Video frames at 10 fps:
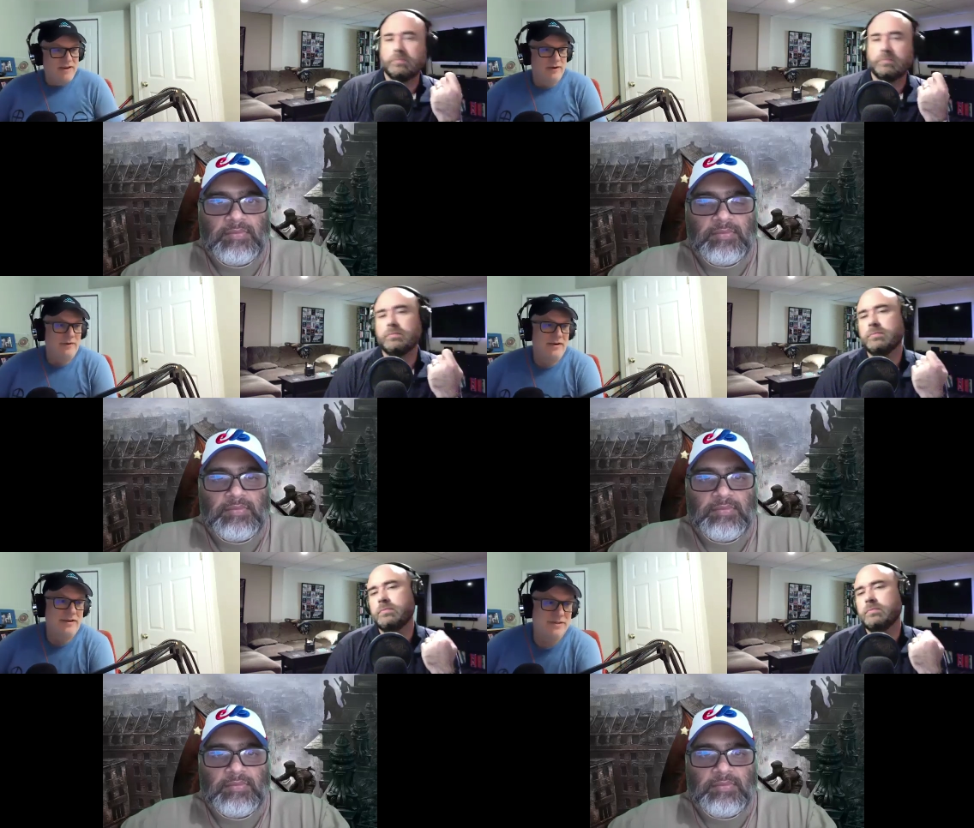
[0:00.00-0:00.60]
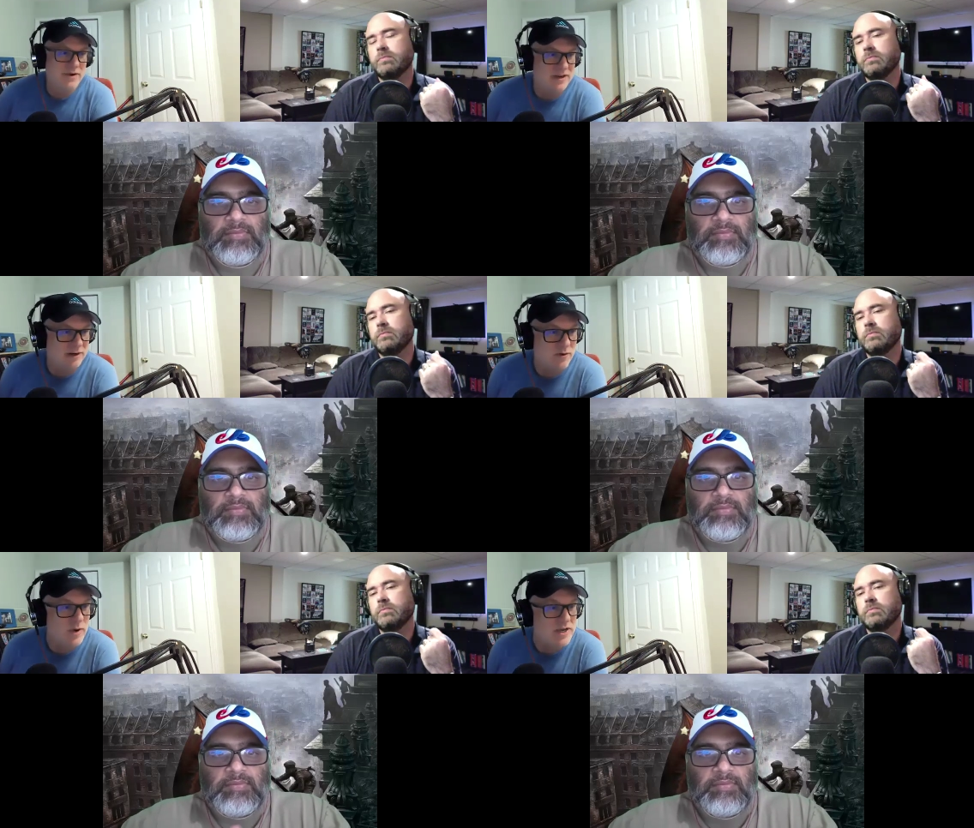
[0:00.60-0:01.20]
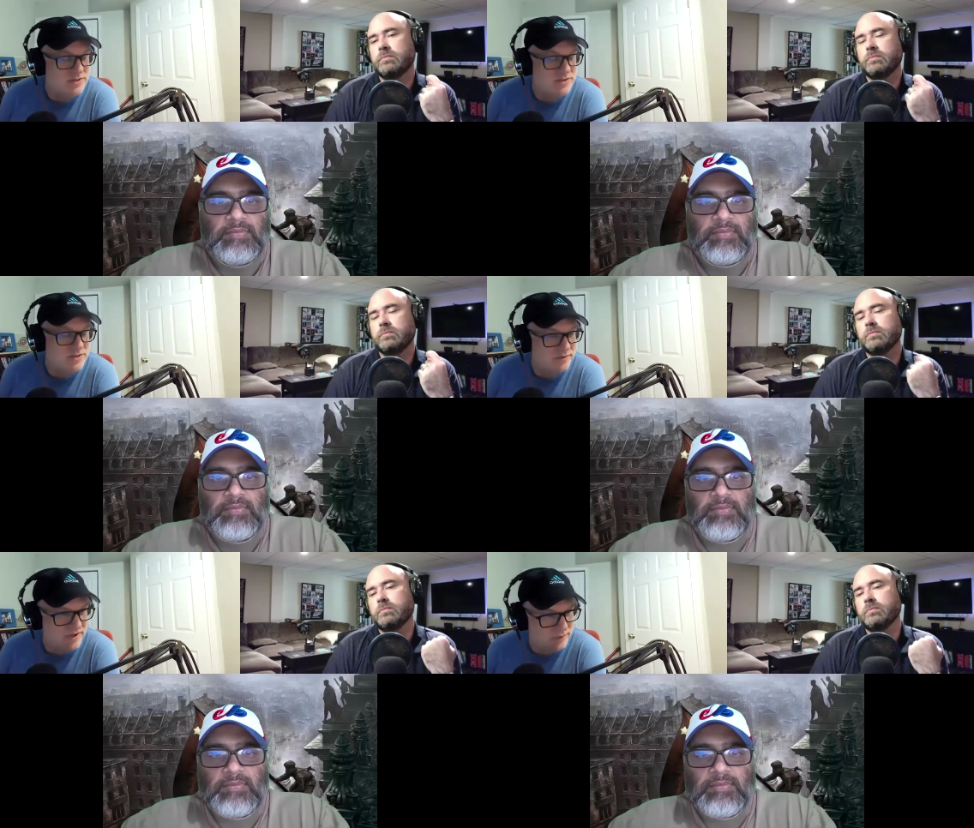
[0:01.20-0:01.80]
Speaker 1: you know, it's in a lot of ways
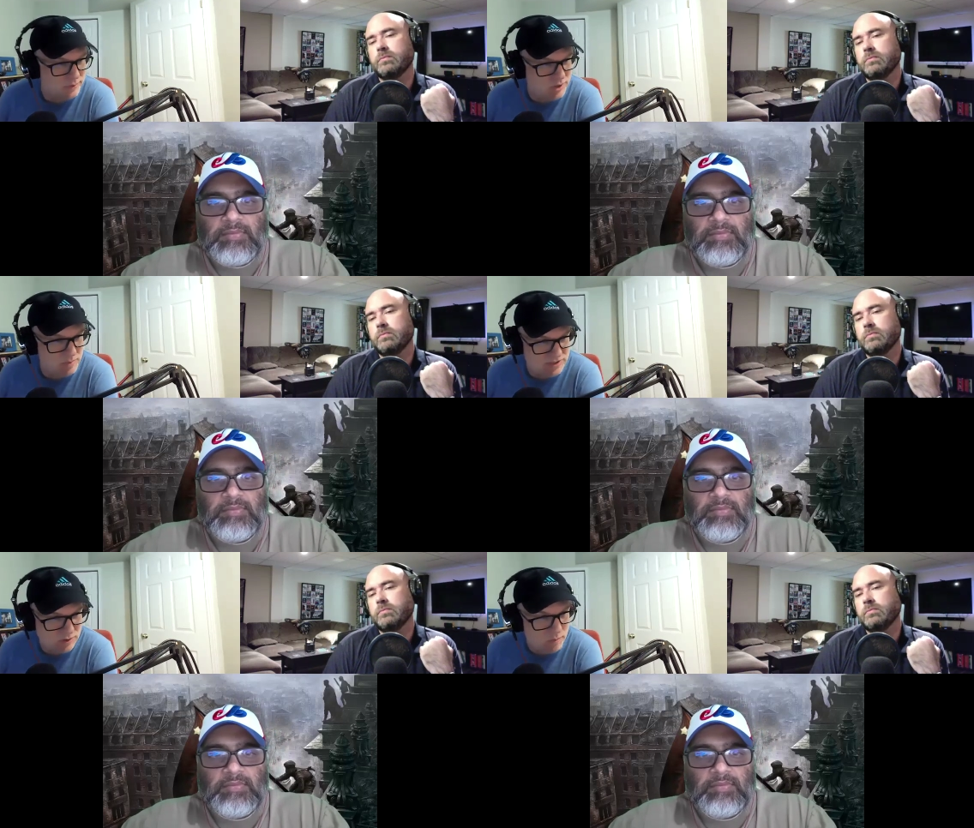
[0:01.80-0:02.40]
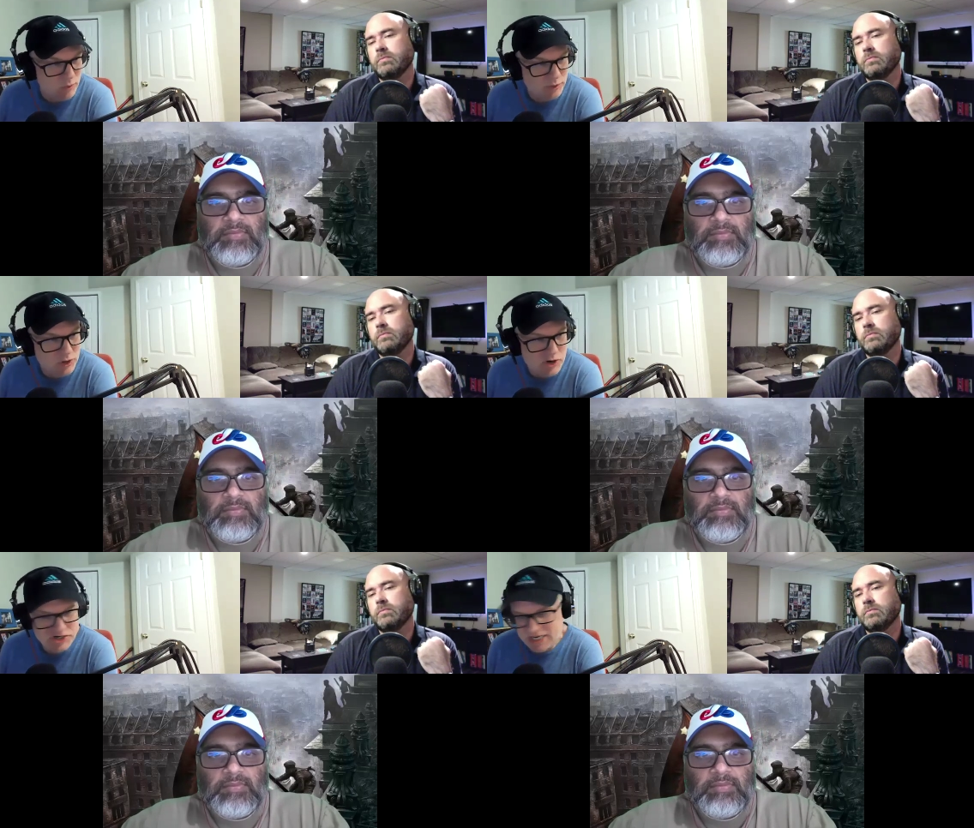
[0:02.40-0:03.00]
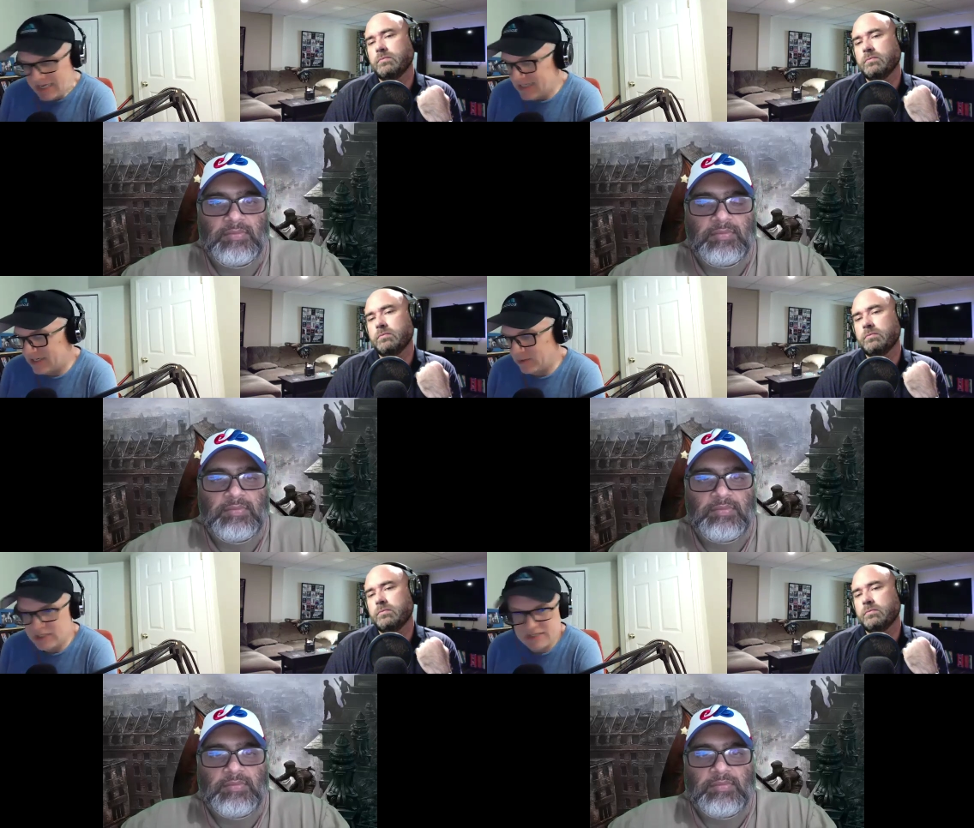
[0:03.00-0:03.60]
the federal job is a lot more cushy,
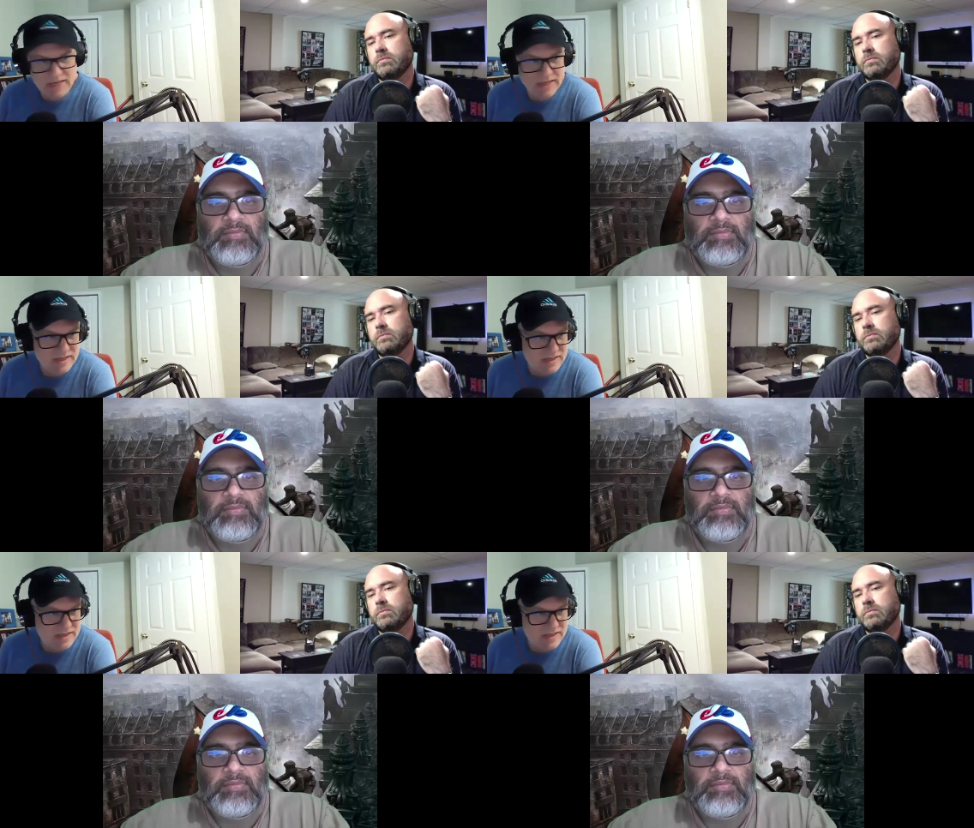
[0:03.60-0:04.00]
shall we say?